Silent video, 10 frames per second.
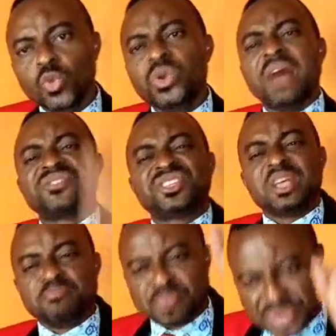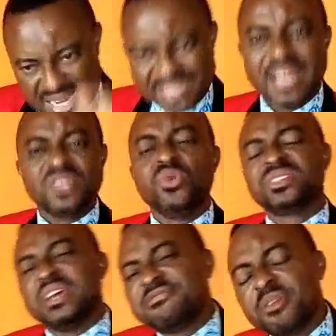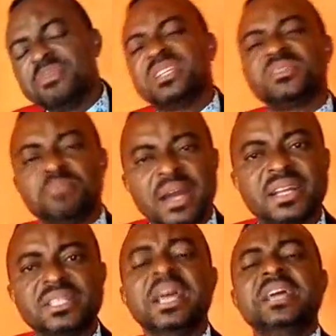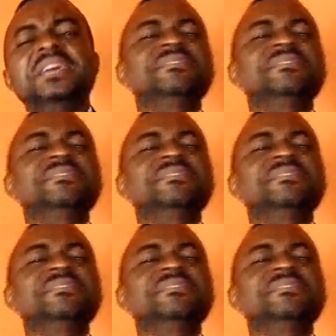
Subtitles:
You would have separated yourself from this marriage.